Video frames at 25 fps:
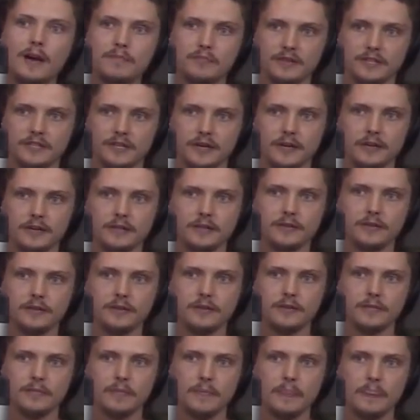
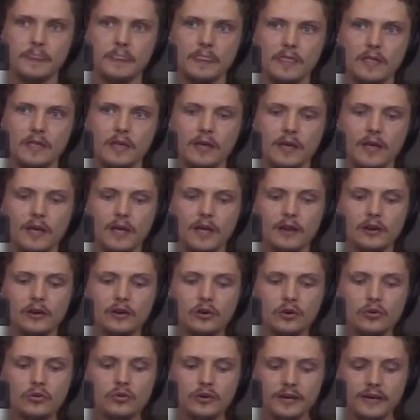appetites, mm-hmm.
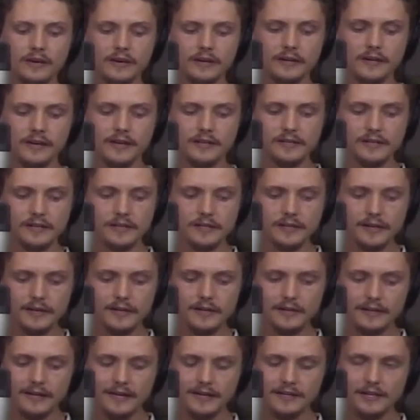including that he
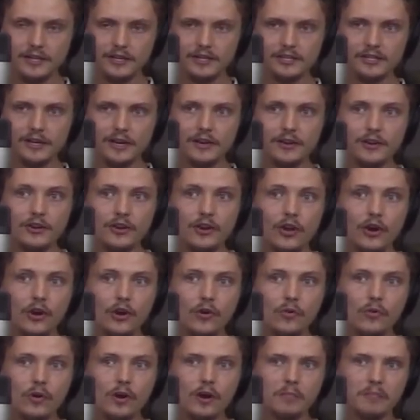didn't let his son
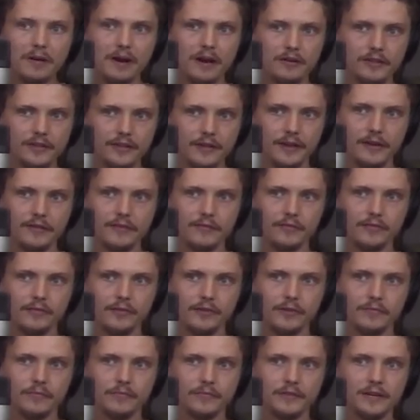know about death,
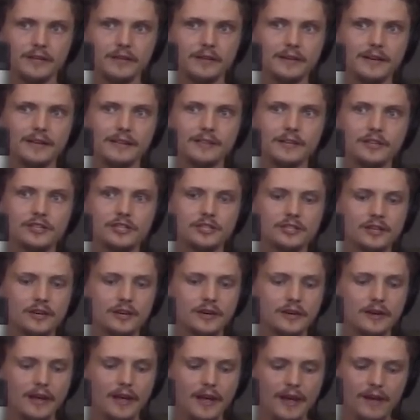didn't let his
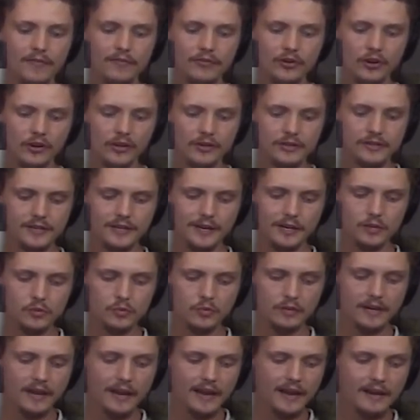son have
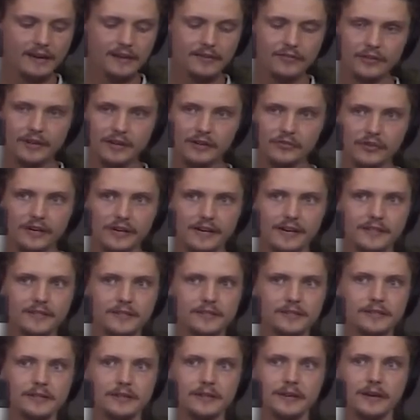contact with anything
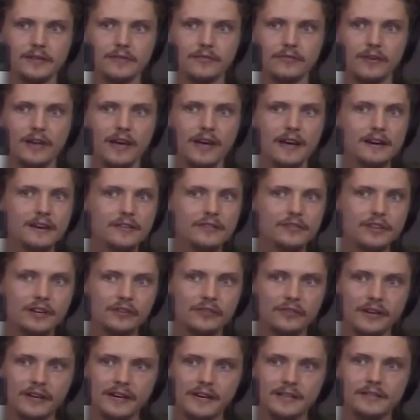related to death,
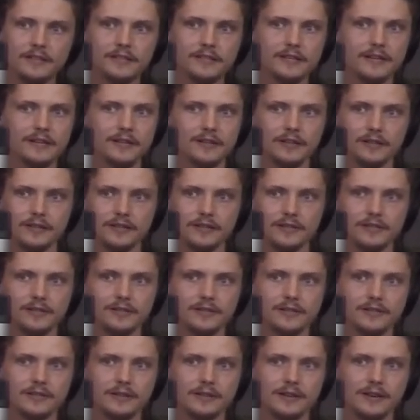anything related to
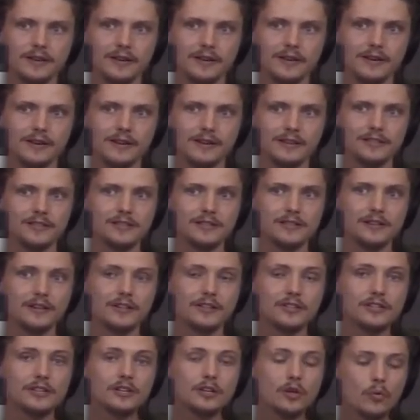illness. See,
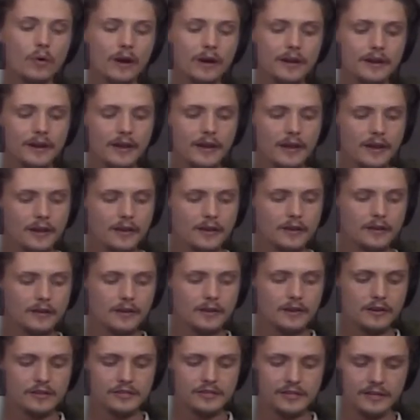until one day,
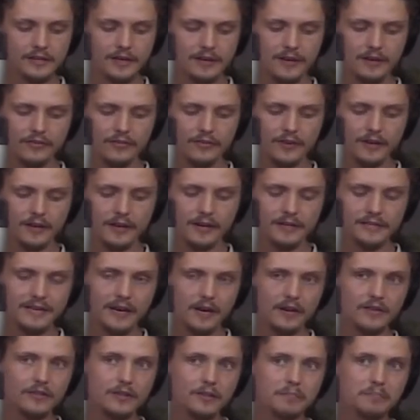Siddhartha got
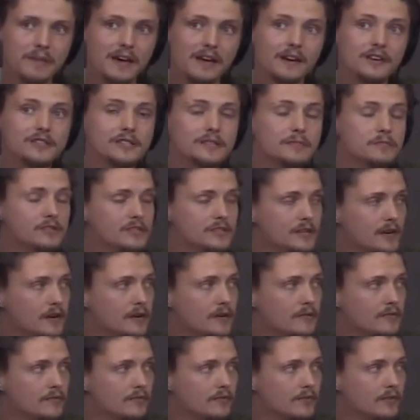out of the palace
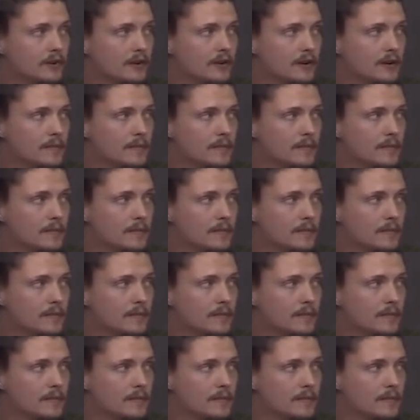himself